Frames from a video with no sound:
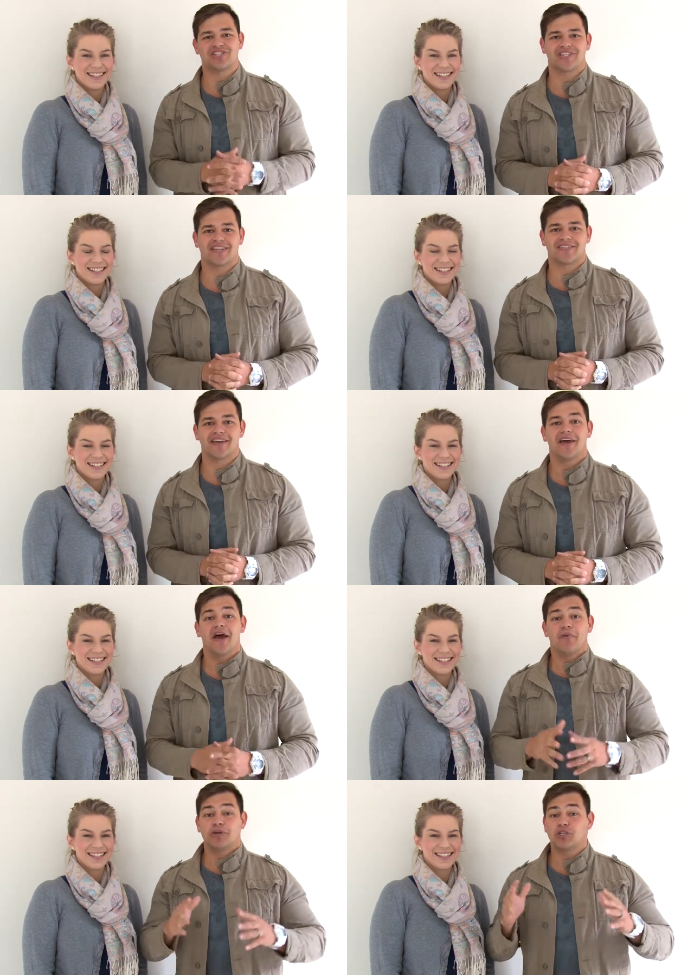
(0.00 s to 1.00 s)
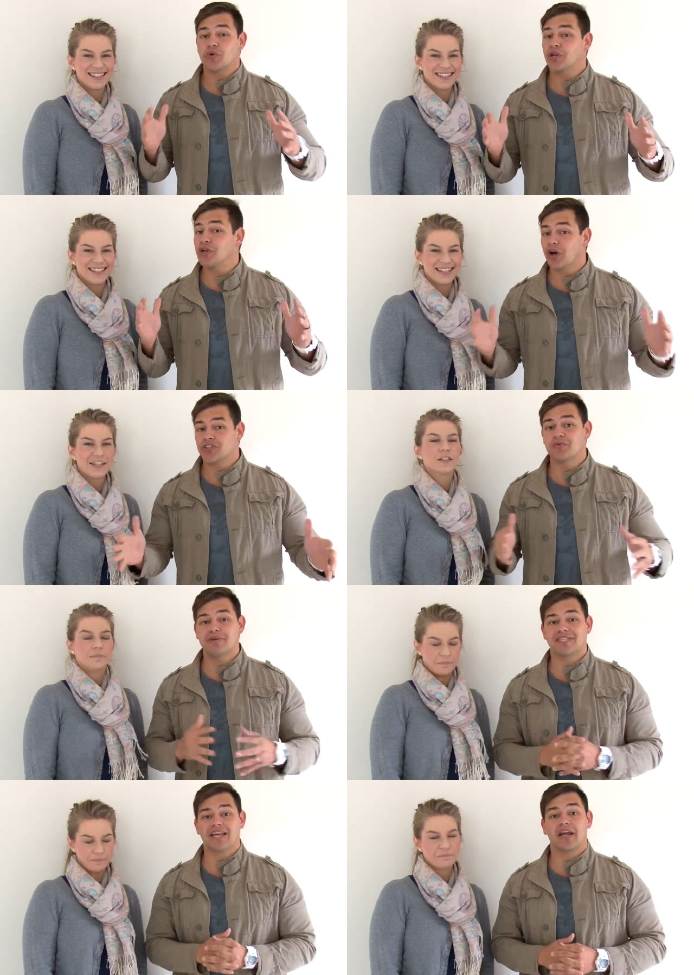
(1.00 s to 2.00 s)
Speaker 1: Center. Be sure not to
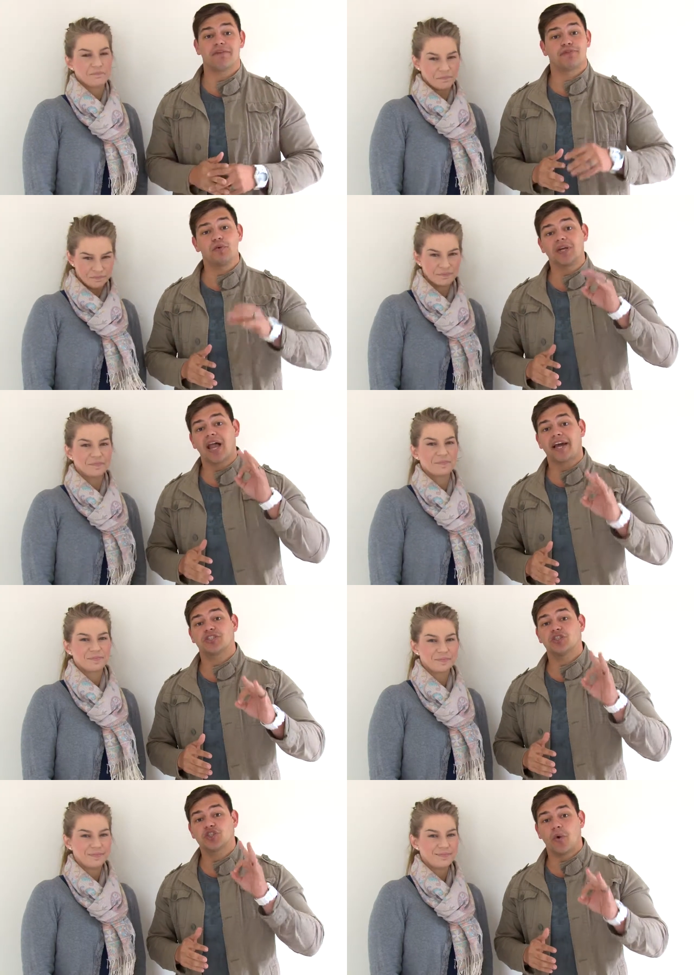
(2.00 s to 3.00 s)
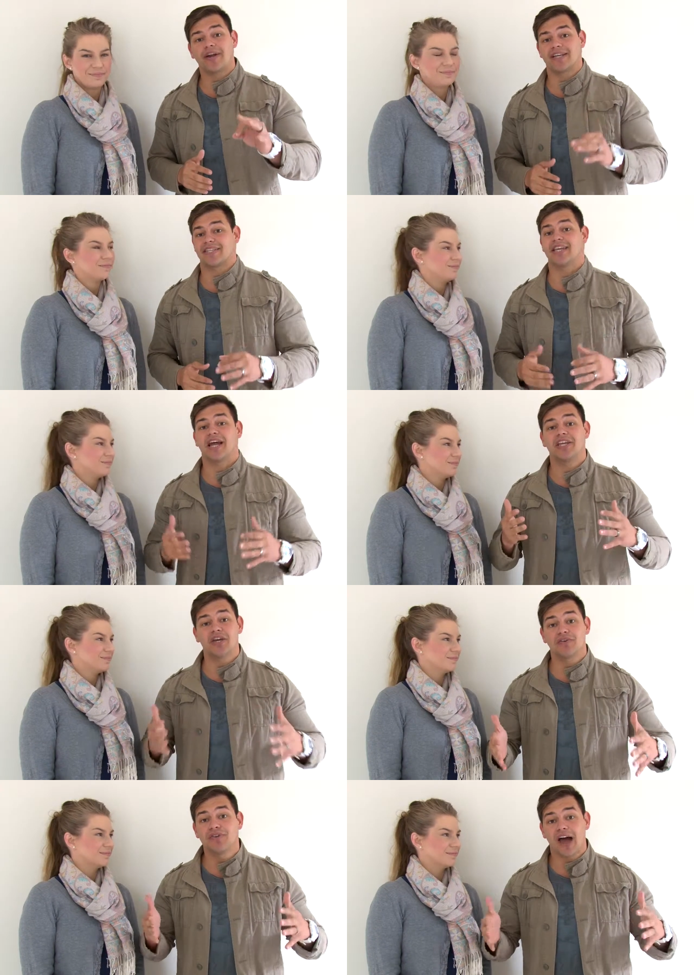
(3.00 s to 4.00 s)
miss out. If you would like to join us in our
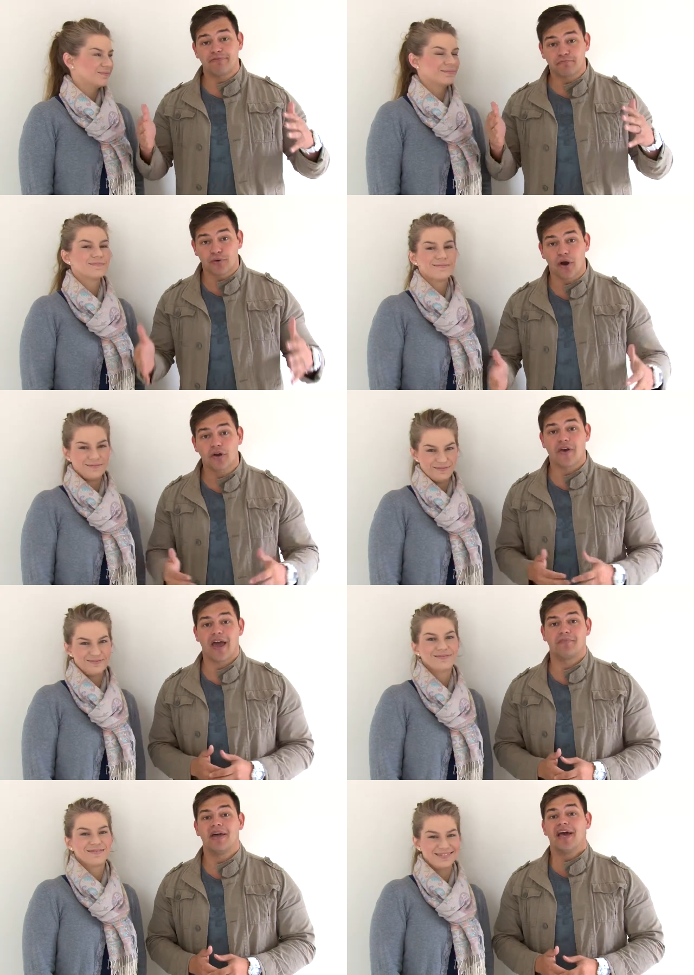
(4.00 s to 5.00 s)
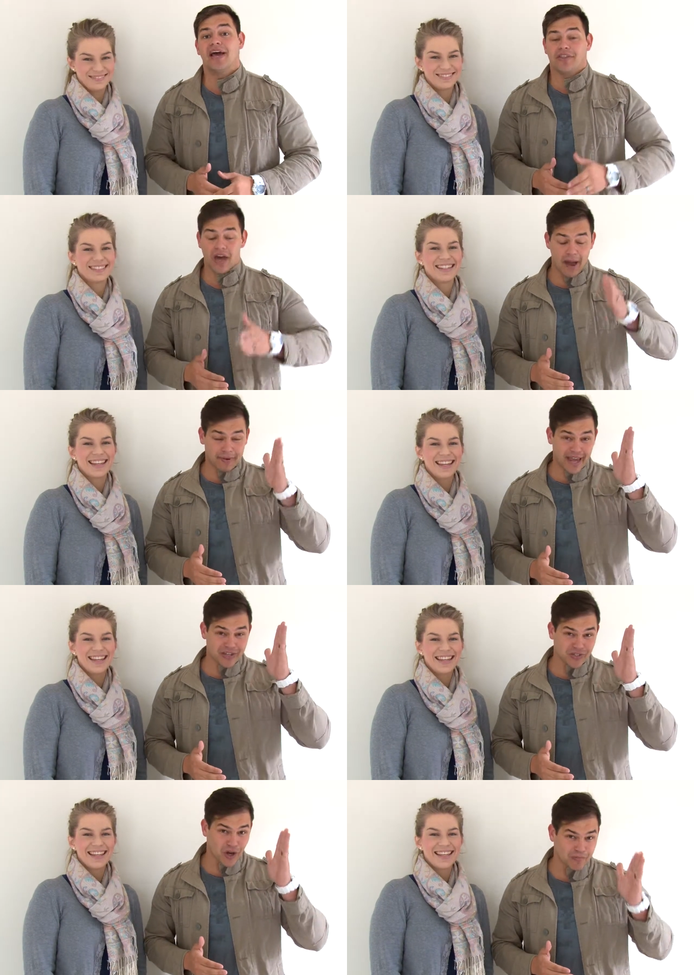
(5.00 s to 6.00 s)
Year of Life program,
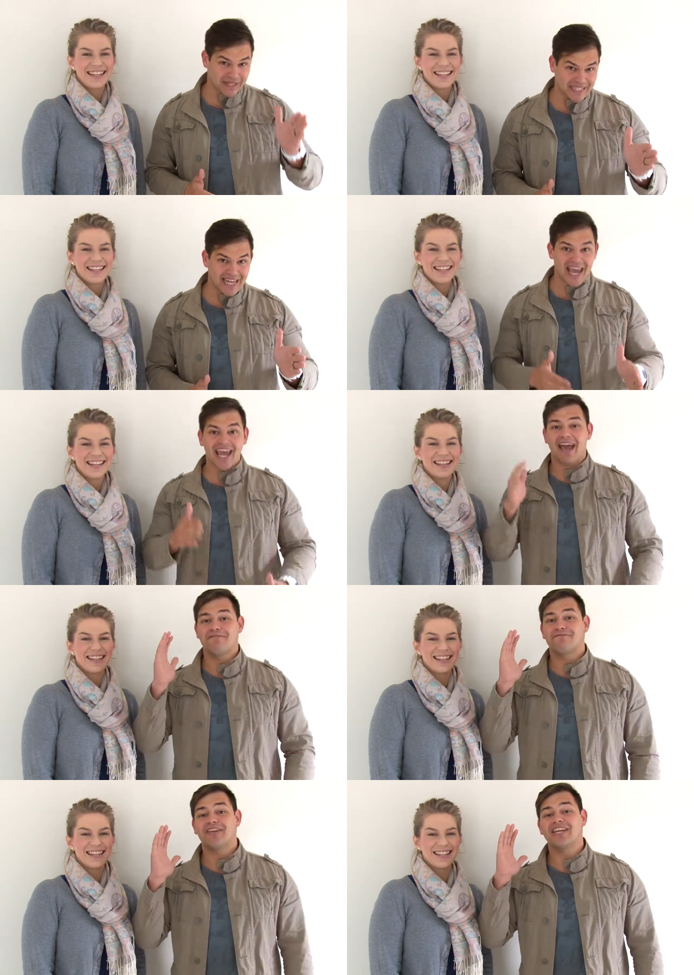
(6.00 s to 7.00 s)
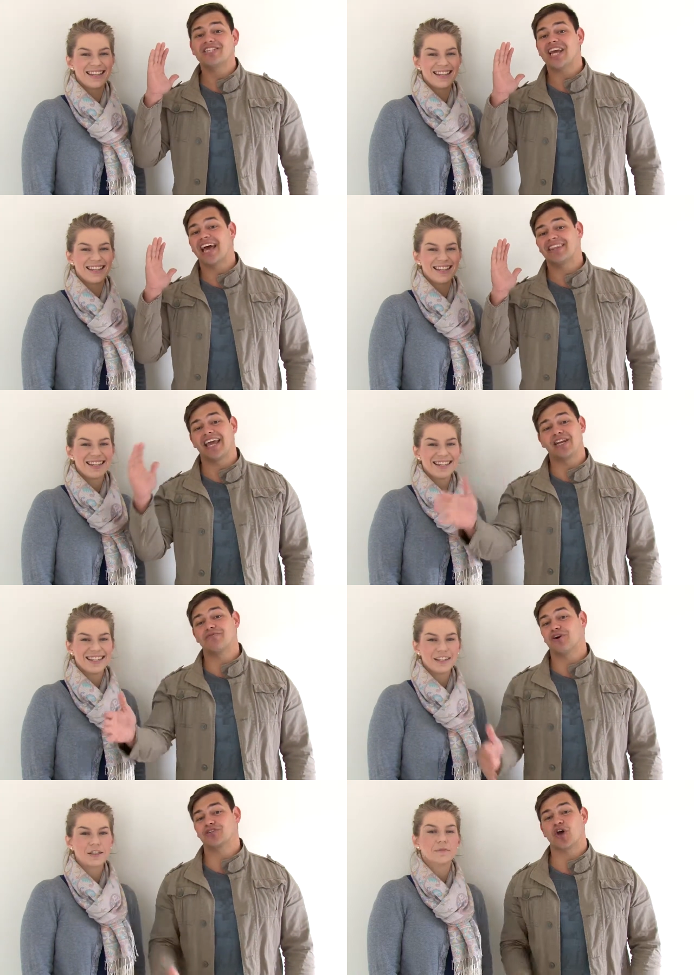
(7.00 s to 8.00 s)
applications open today and finish at the end
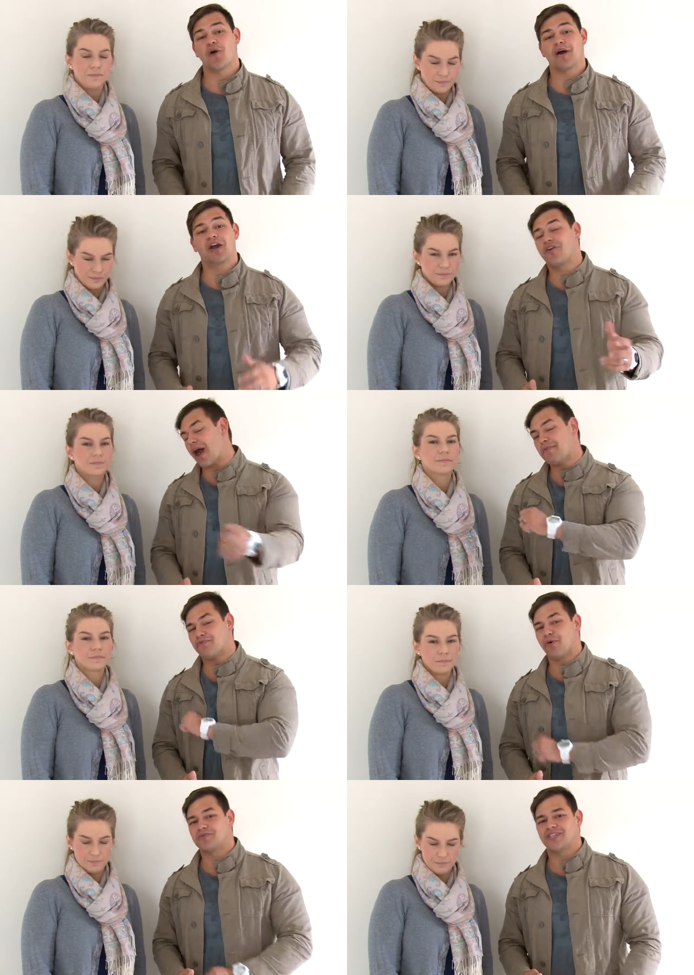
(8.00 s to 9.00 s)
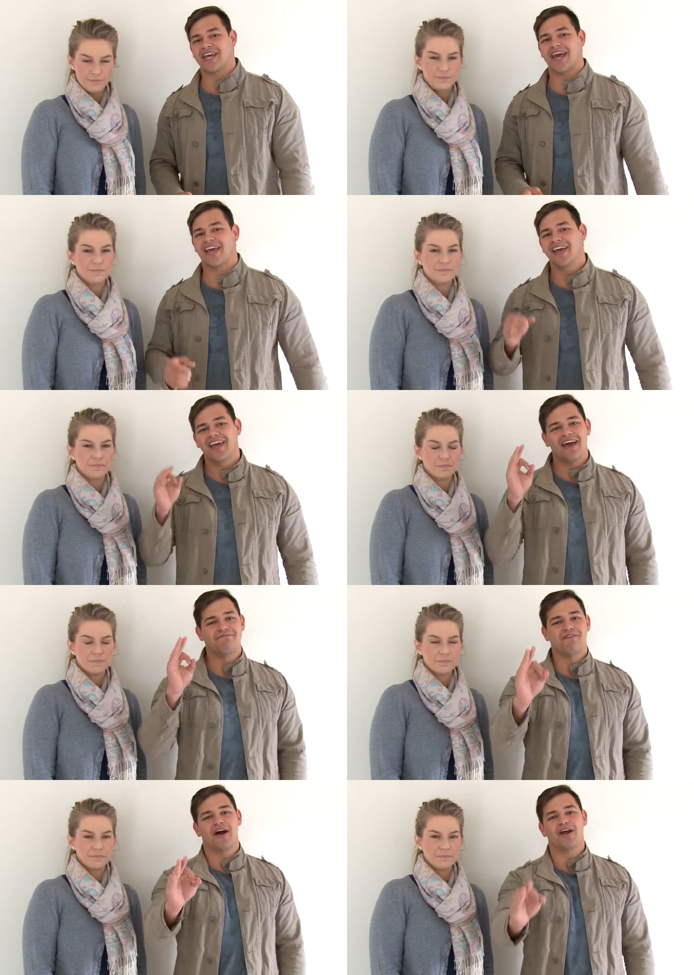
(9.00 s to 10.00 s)
of October. Grab a form today and
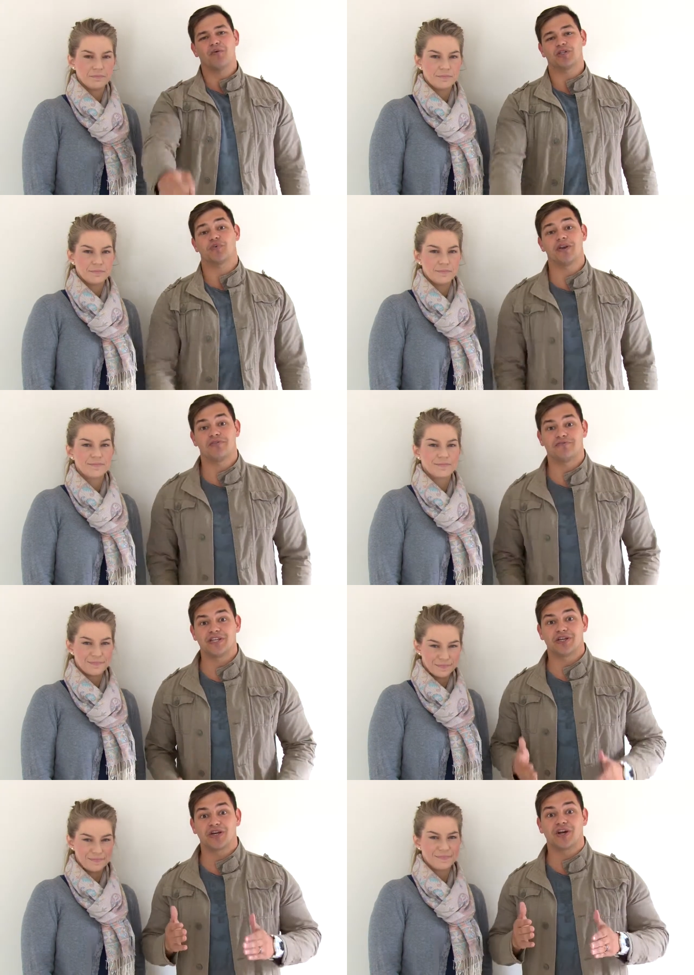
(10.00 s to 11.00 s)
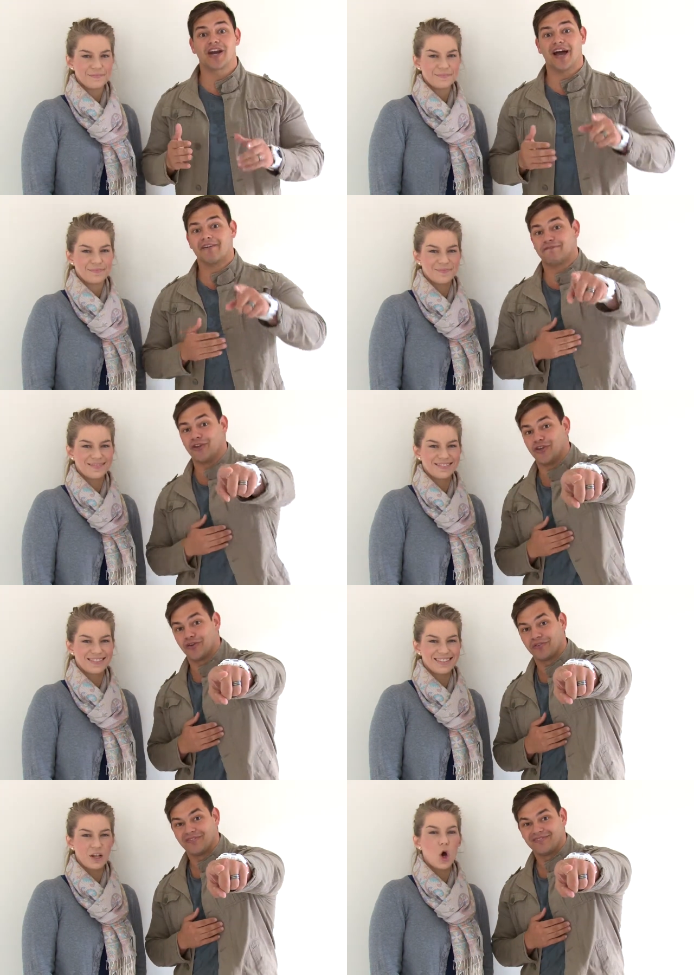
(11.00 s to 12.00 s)
find out what 2015 could look like for you.
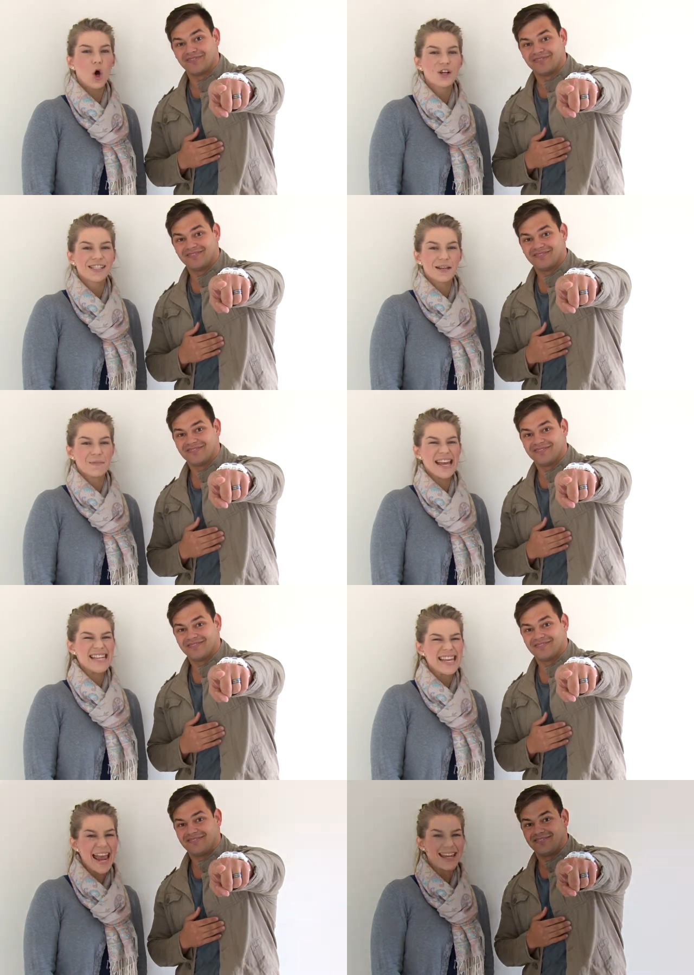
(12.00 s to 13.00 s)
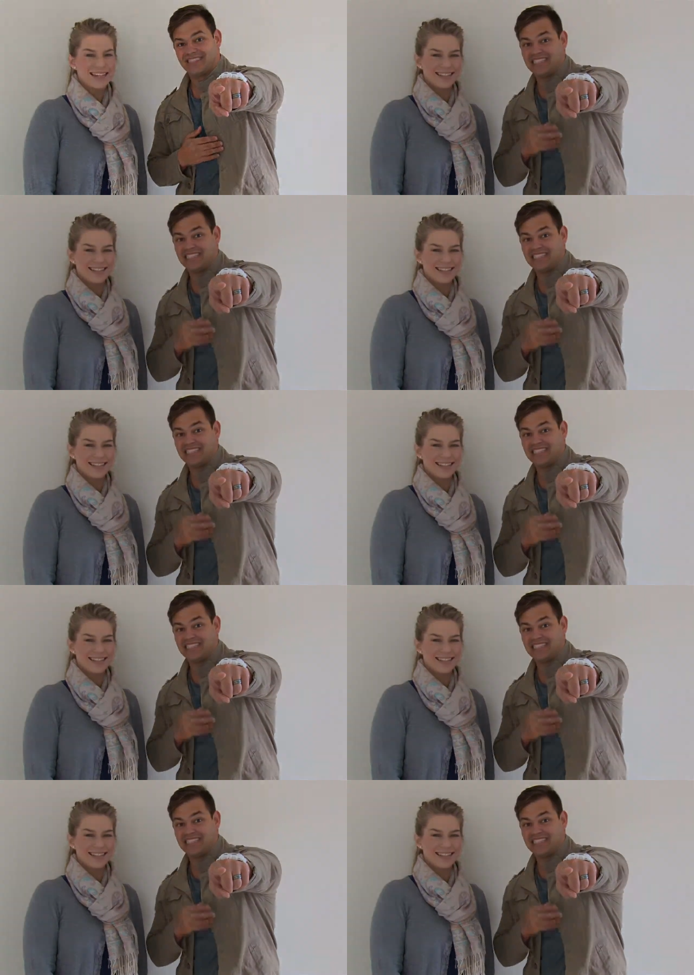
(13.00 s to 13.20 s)
Speaker 2: Awesome, yay.